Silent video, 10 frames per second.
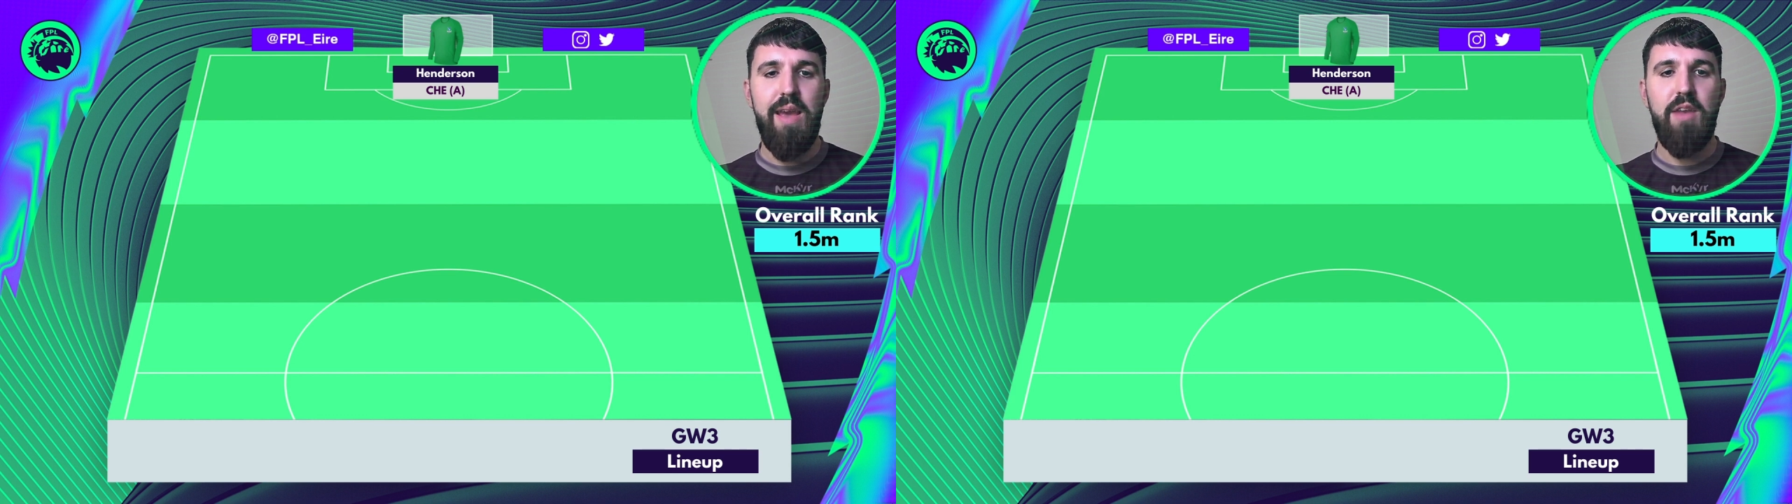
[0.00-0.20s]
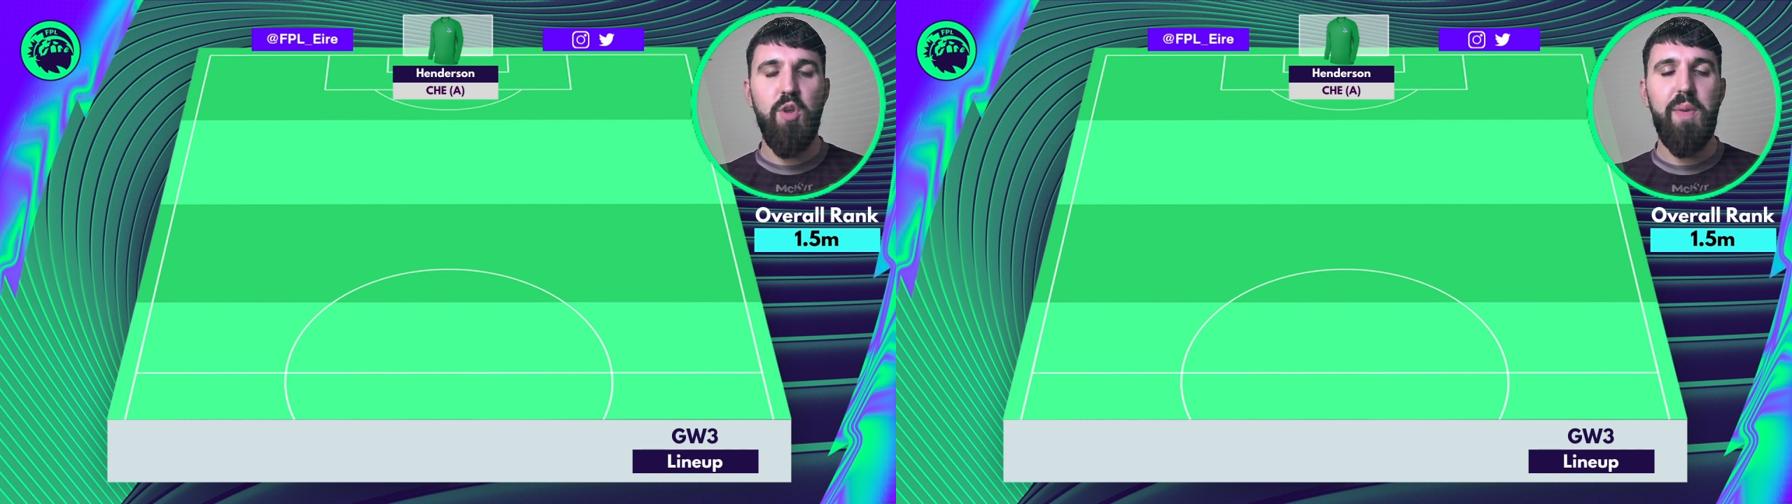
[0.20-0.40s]

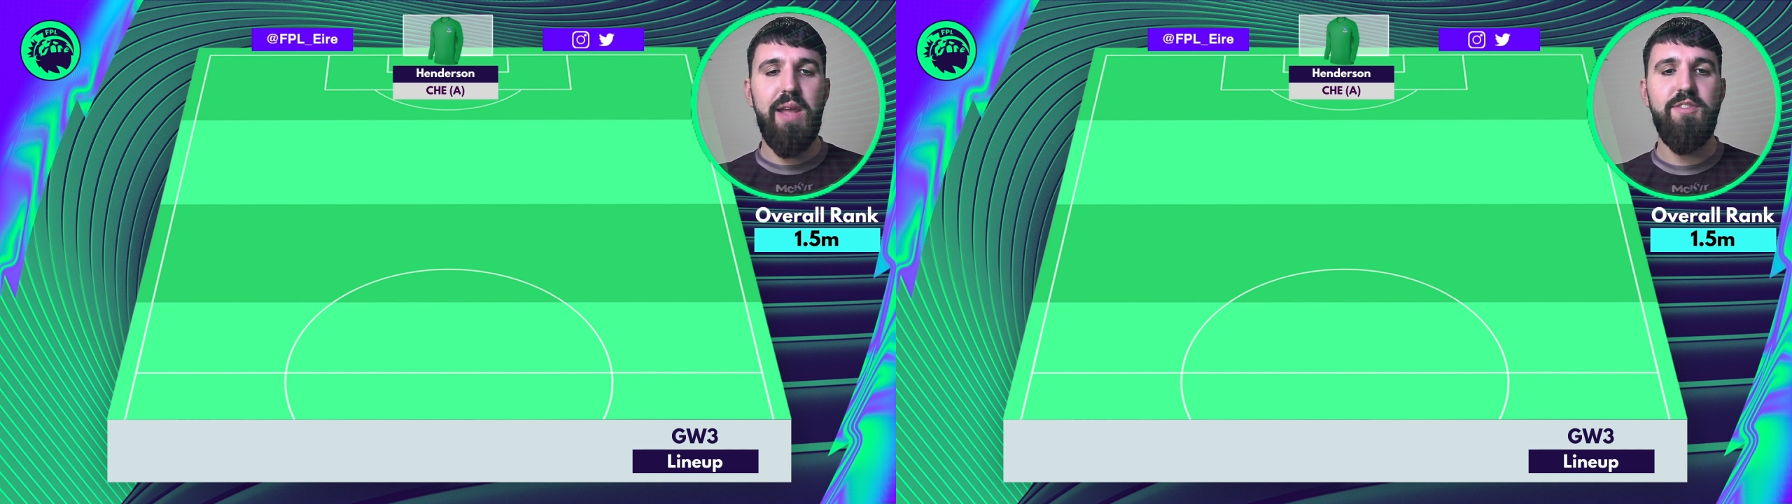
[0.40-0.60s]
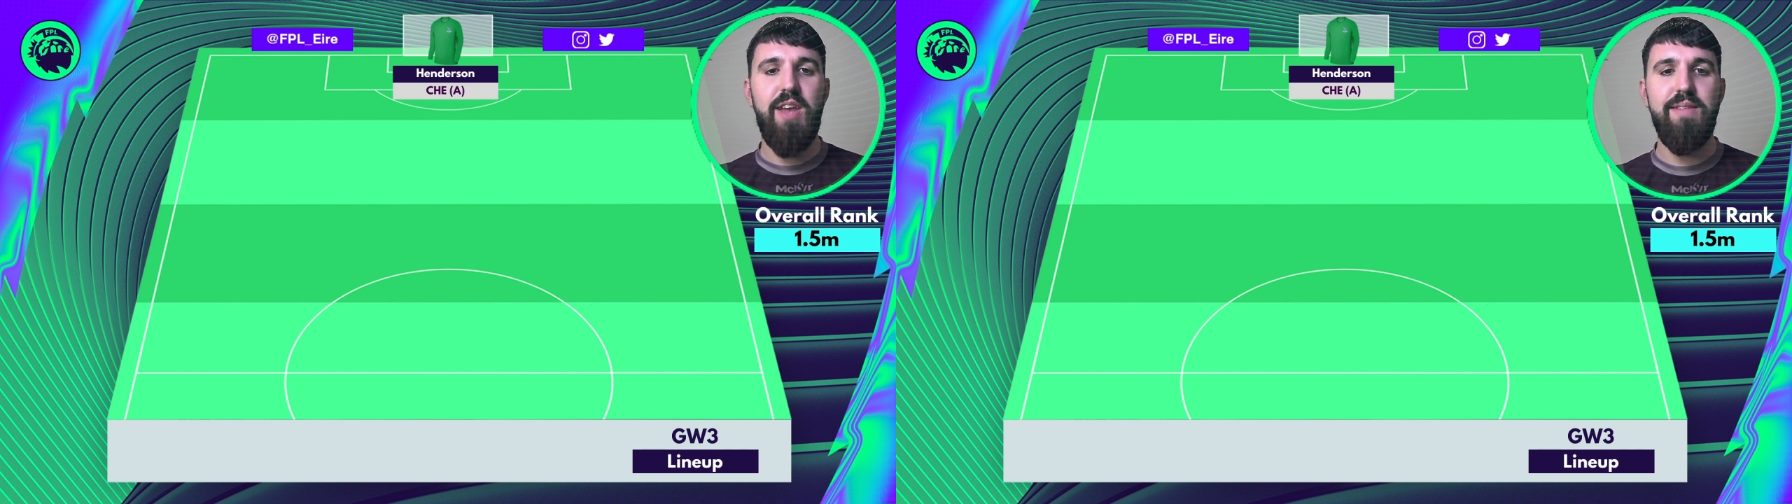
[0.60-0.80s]
He's up
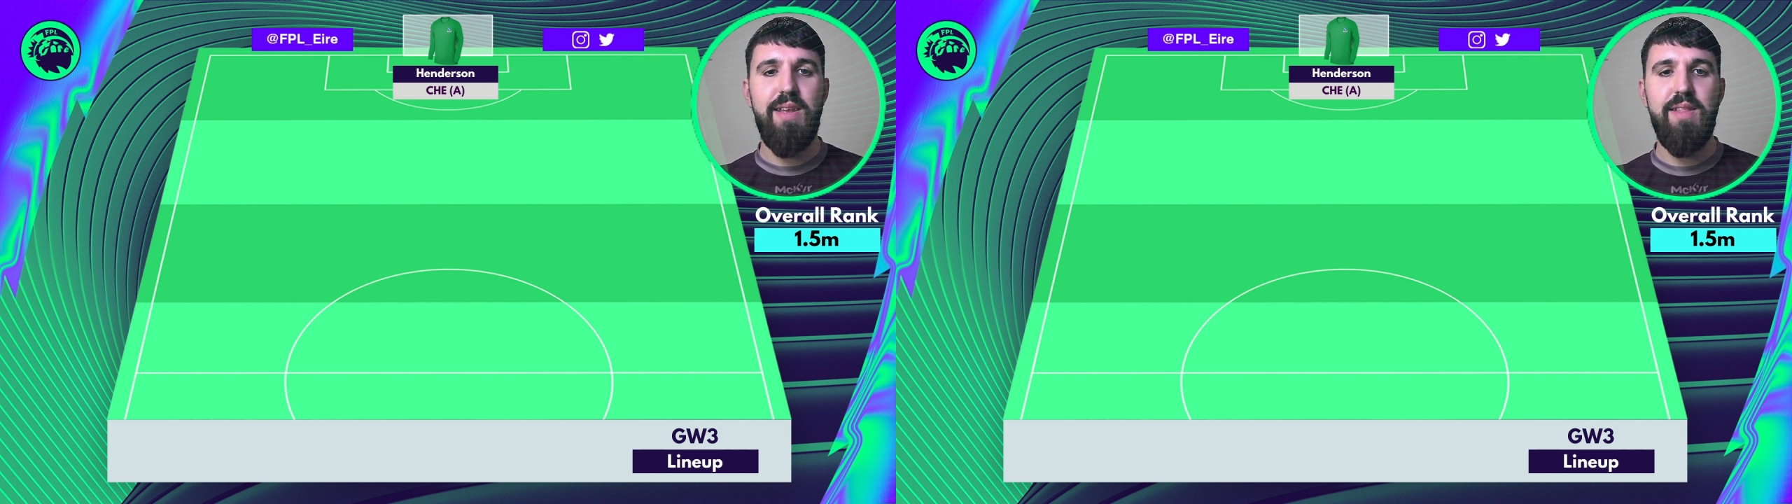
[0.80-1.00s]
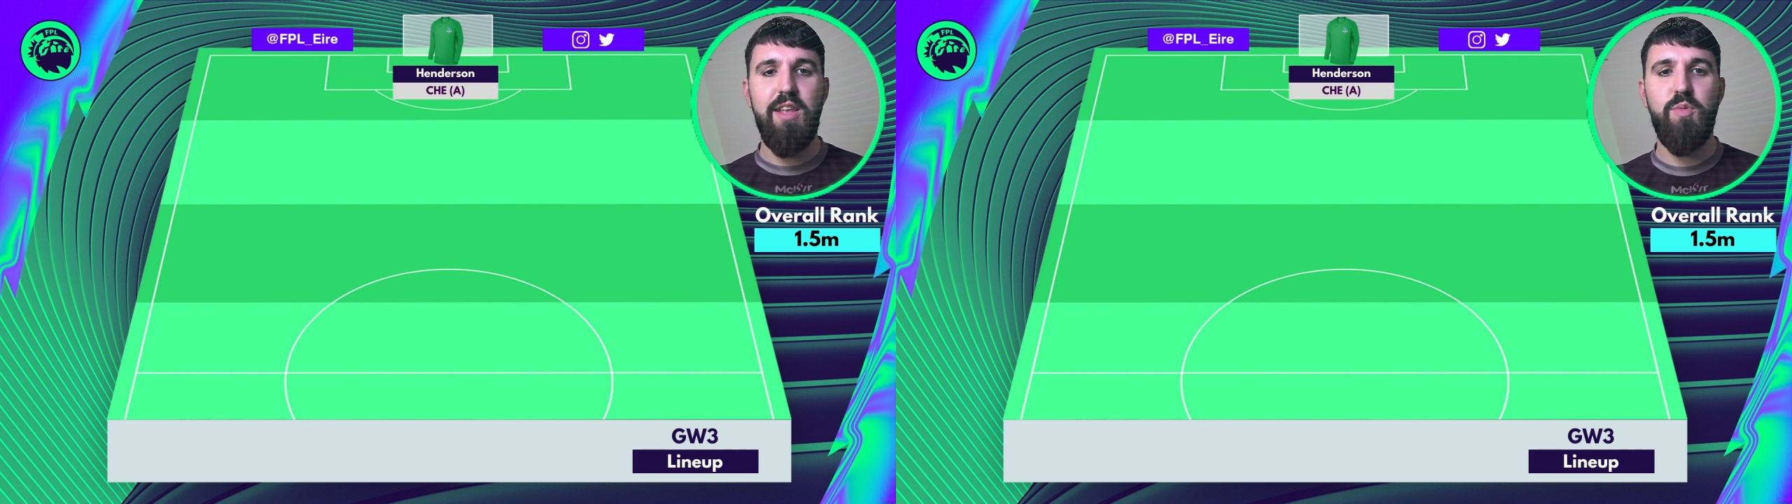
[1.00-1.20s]
against
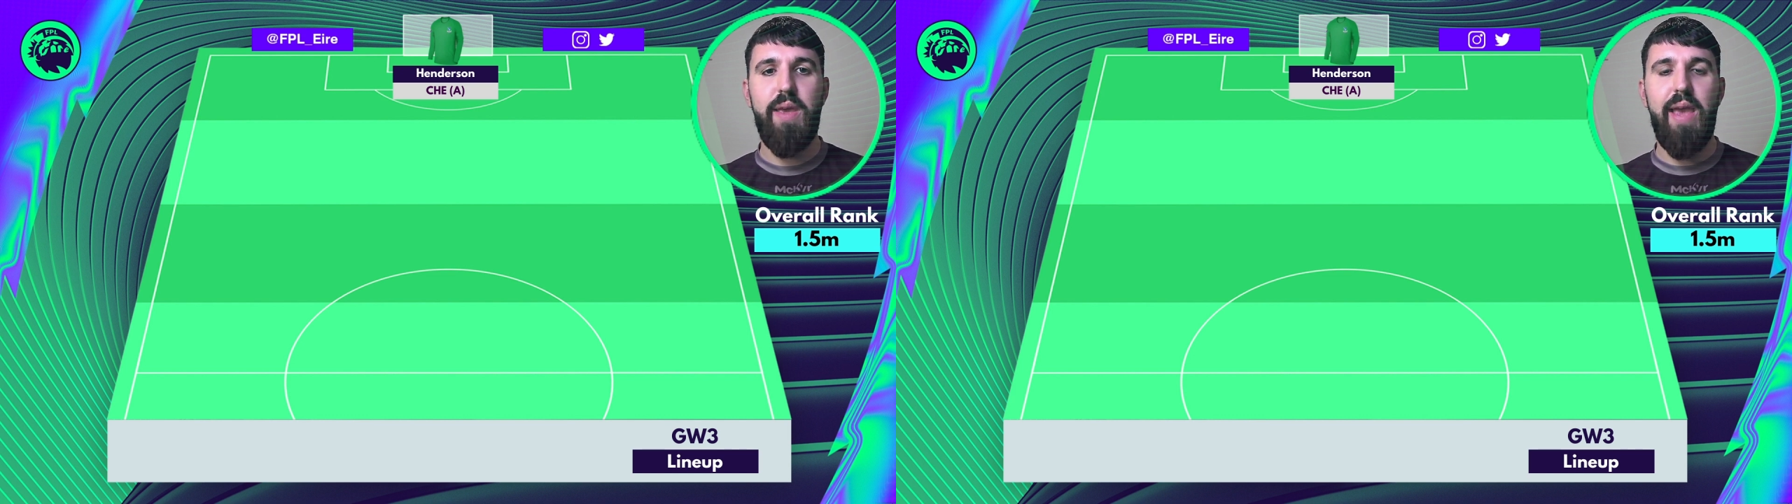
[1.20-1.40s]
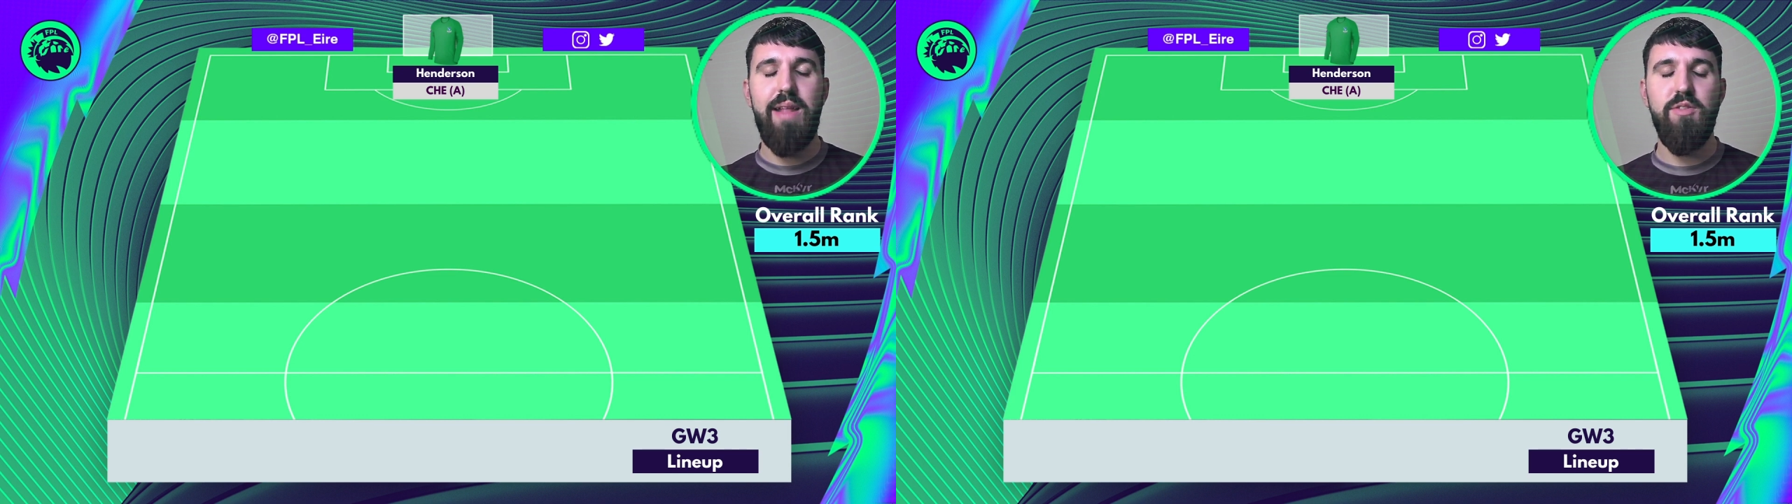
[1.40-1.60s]
Chelsea this
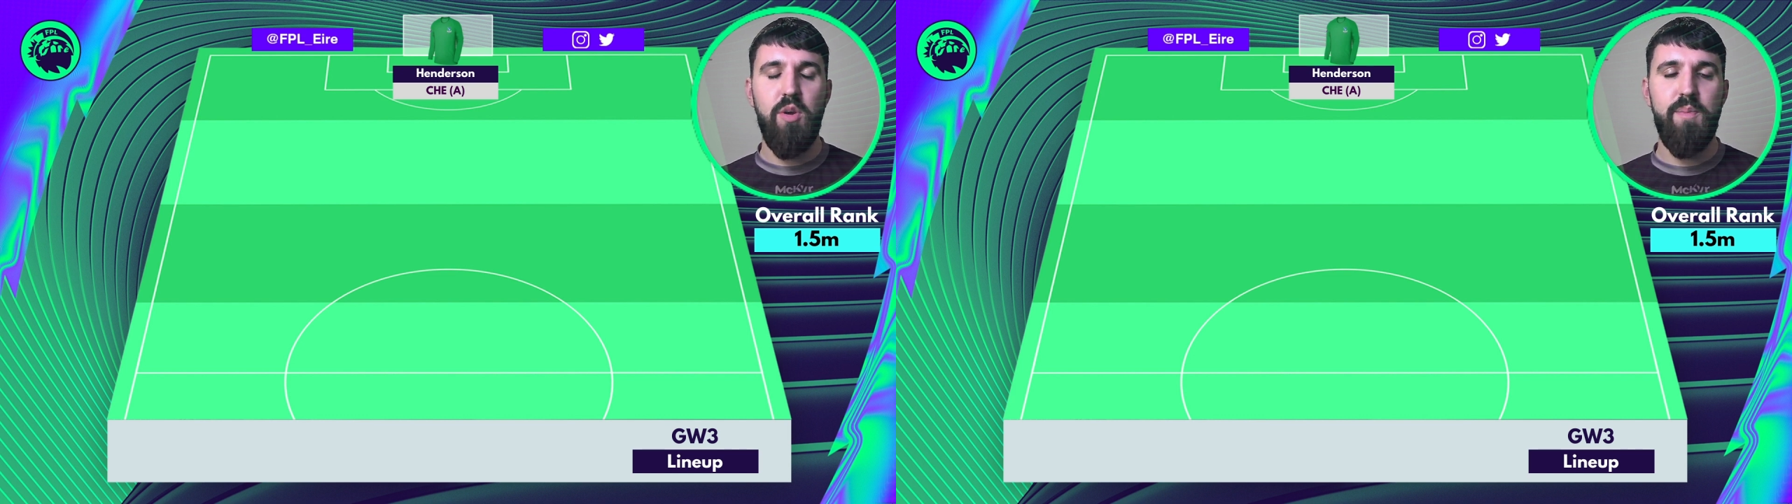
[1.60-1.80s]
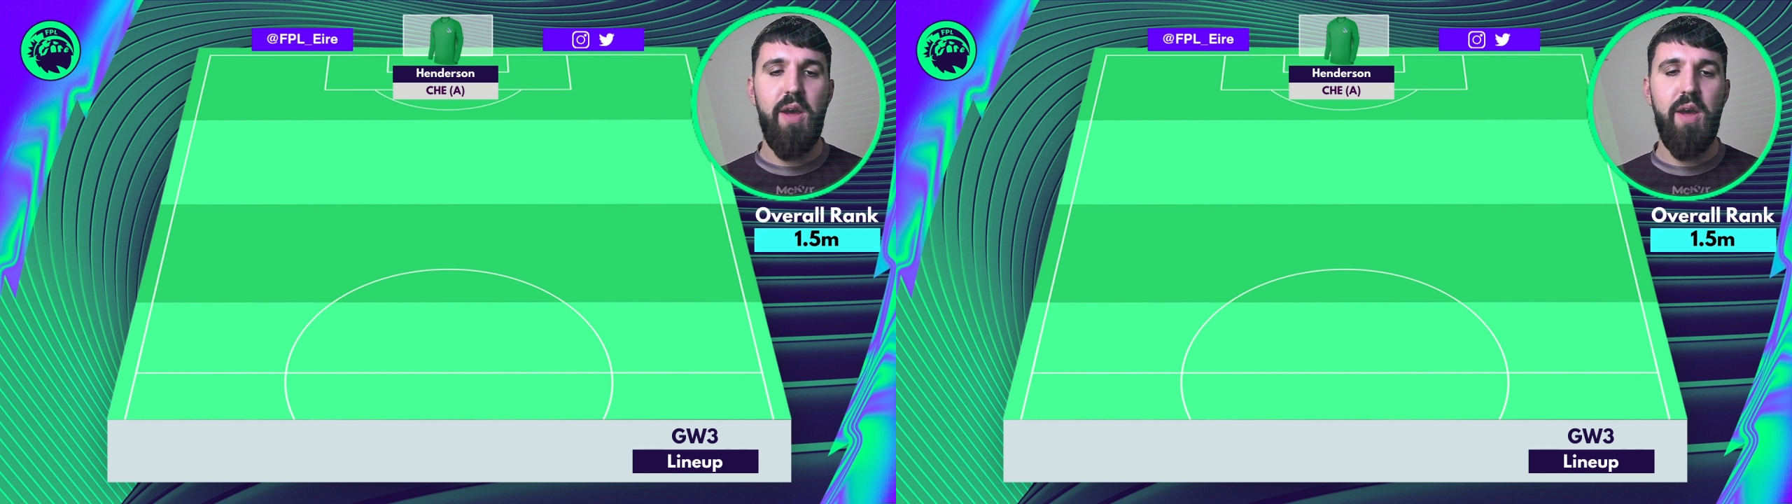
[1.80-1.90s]
weekend, so I'm not